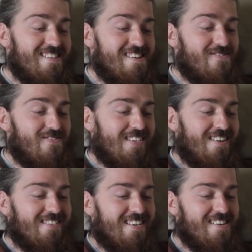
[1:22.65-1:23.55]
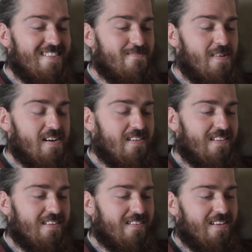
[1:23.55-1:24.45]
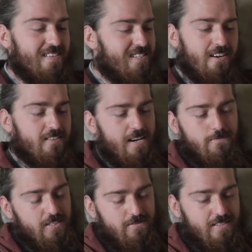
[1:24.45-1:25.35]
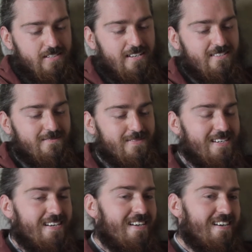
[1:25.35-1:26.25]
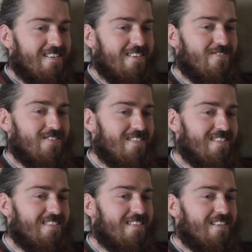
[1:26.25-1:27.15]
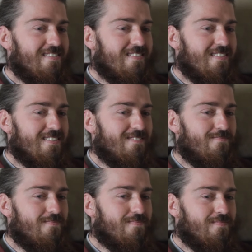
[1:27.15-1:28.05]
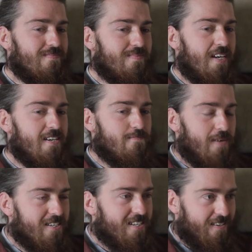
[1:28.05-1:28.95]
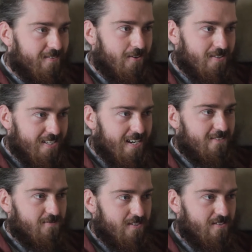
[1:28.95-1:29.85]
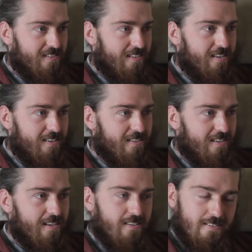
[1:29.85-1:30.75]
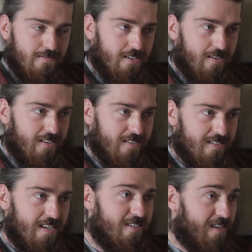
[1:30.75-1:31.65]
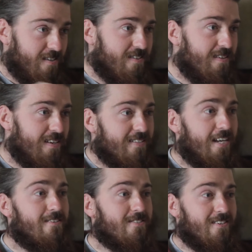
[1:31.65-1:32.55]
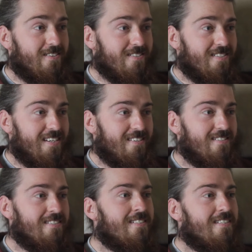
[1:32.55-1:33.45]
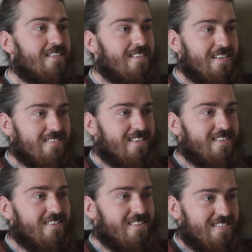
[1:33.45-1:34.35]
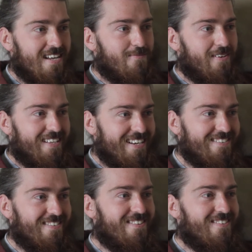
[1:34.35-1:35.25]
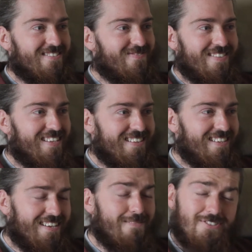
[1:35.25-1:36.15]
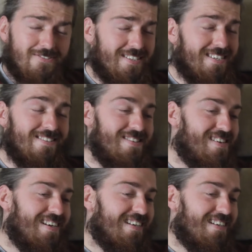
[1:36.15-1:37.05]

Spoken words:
Like we was outside in the back, and I think like Lizzie Goddard was doing a set of something, and all of a sudden, I heard Bash kind of go on stage and was doing like I heard him talking on stage, and I had Ian Daniel talking on stage. And next thing I know, they start playing Hero or something. I'm sure it's Hero.